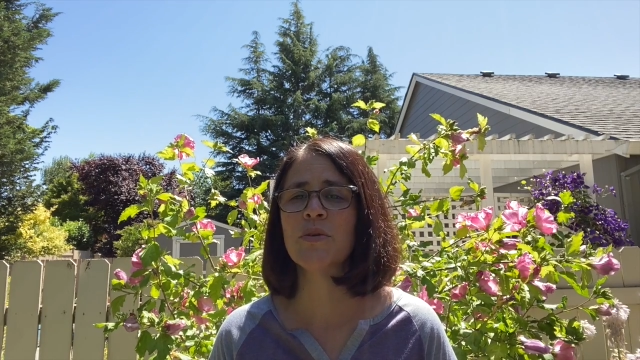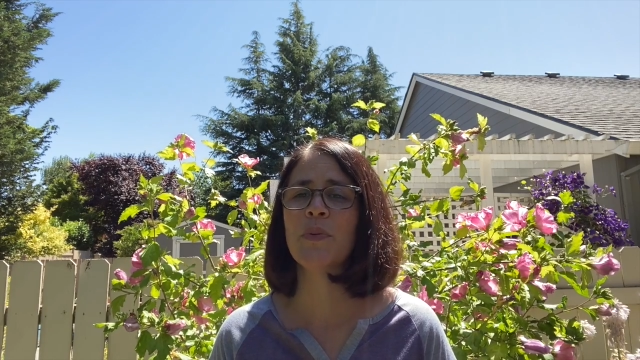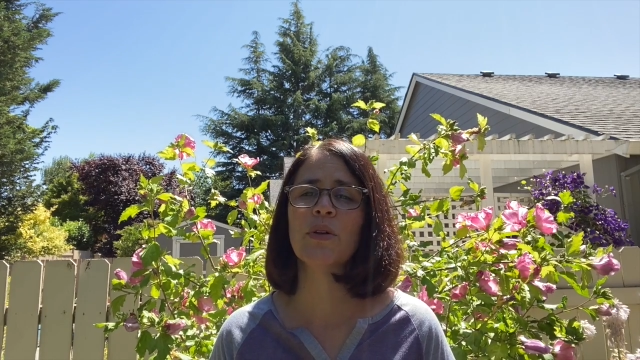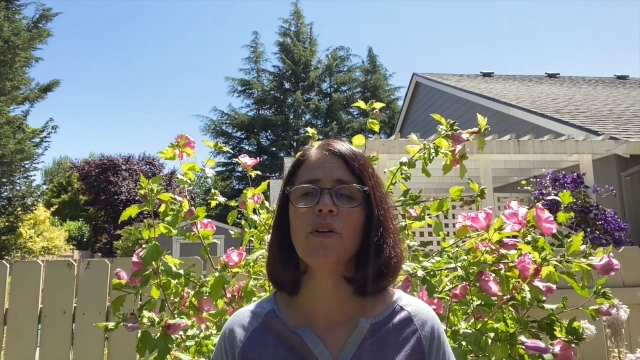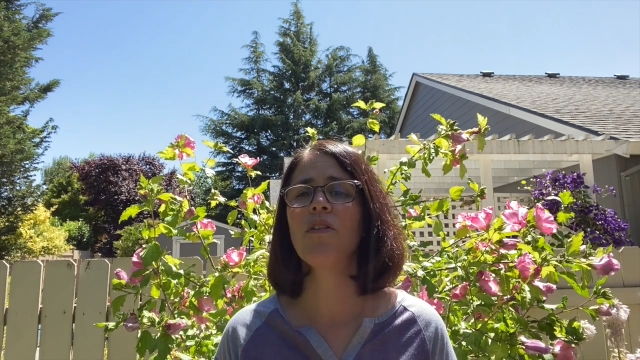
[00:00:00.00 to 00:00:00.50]

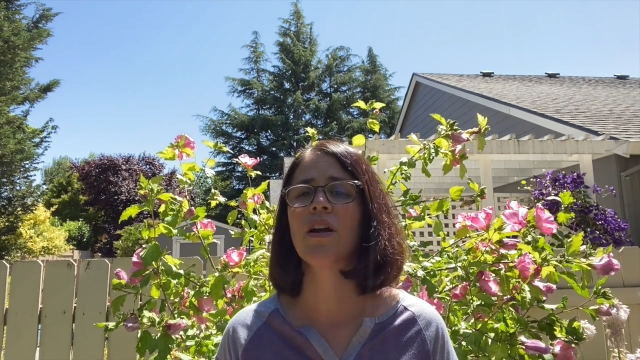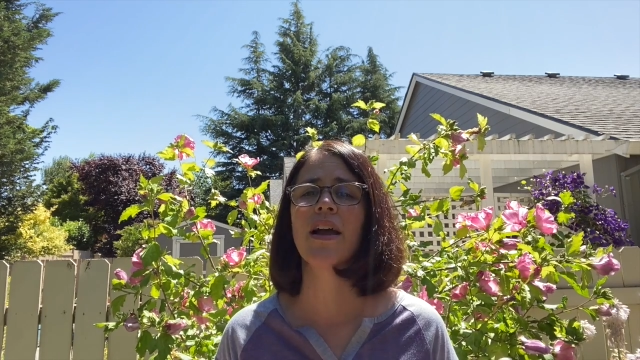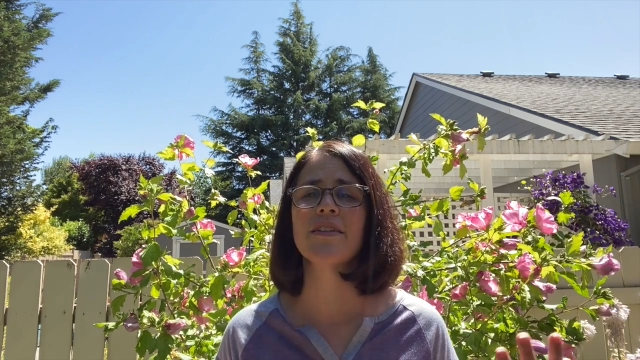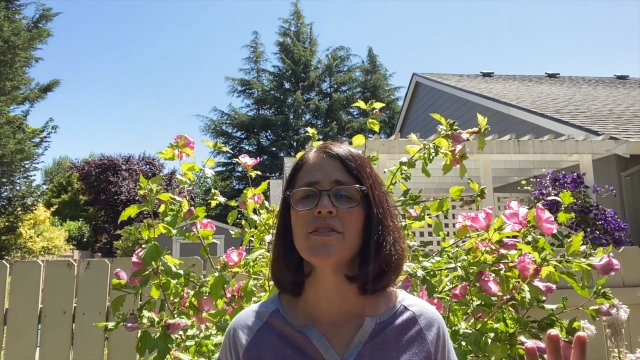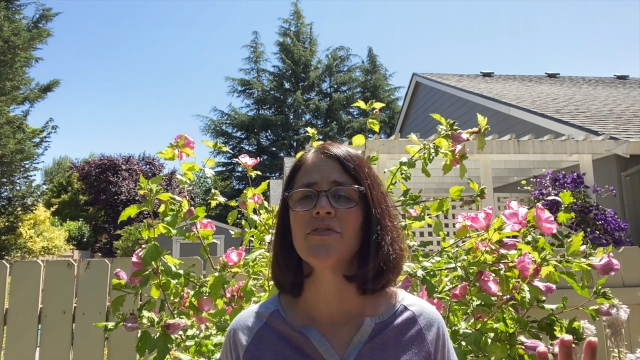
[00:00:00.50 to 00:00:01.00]
build all
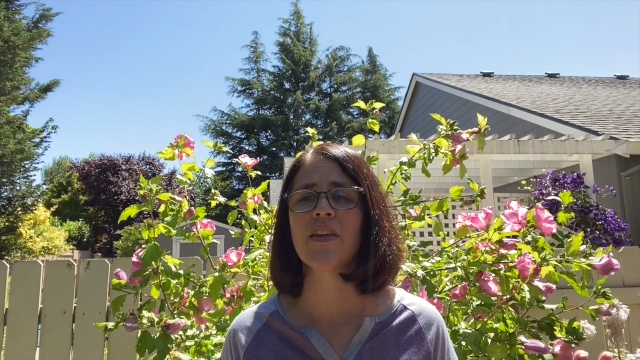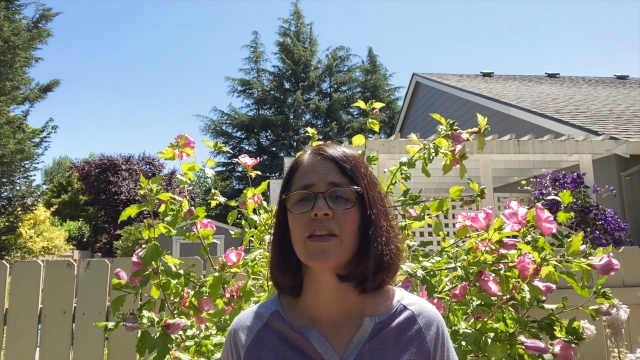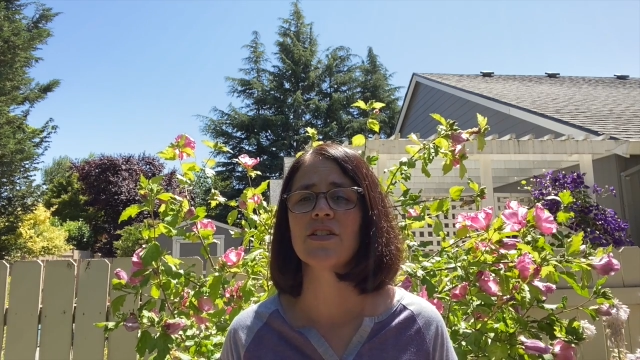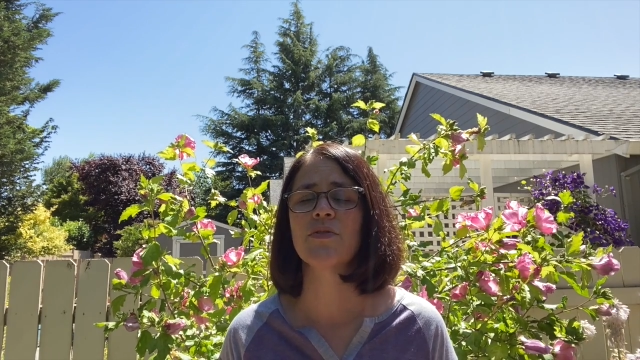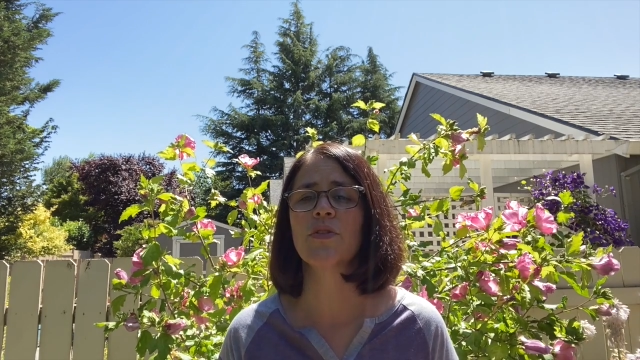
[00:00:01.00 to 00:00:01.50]
kinds of
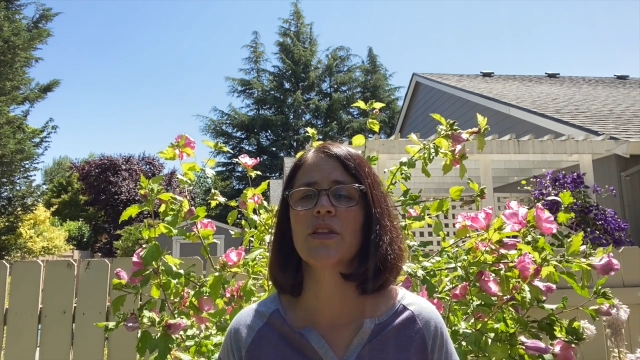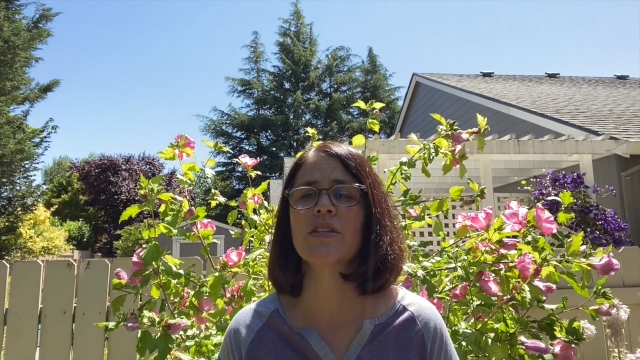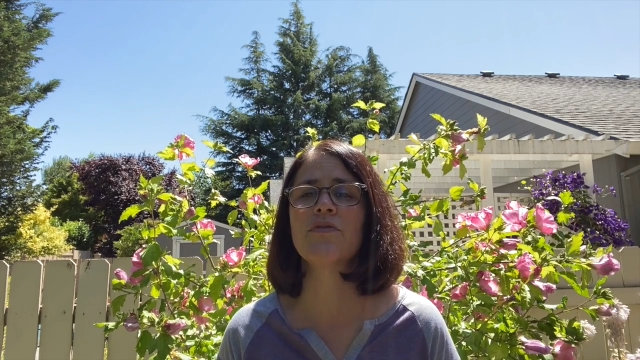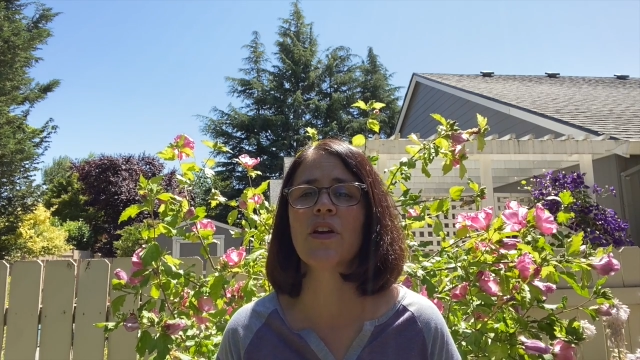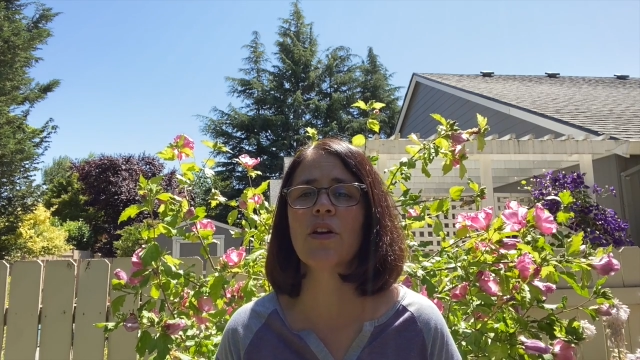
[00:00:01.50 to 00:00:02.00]
things for
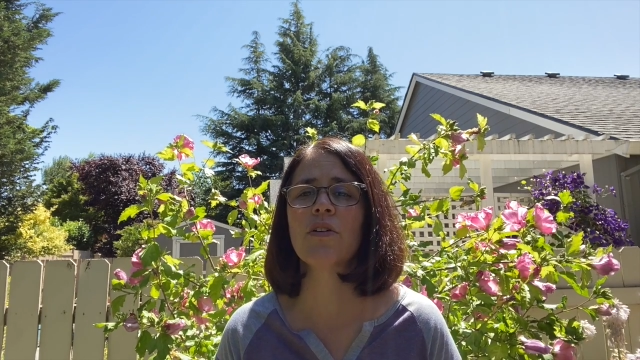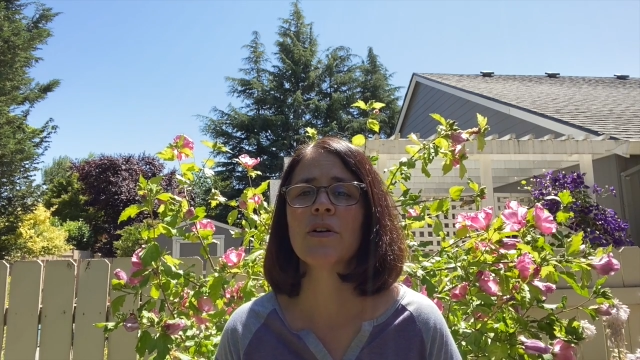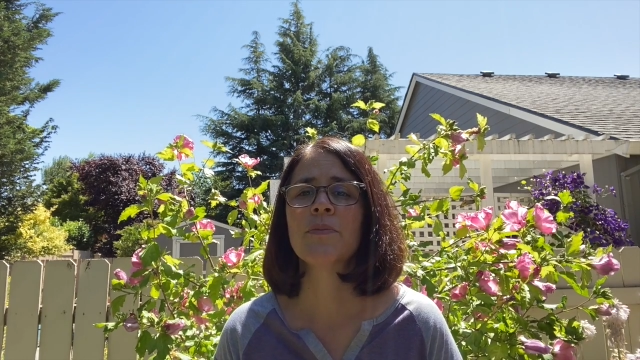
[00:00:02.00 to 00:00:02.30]
this Pharaoh.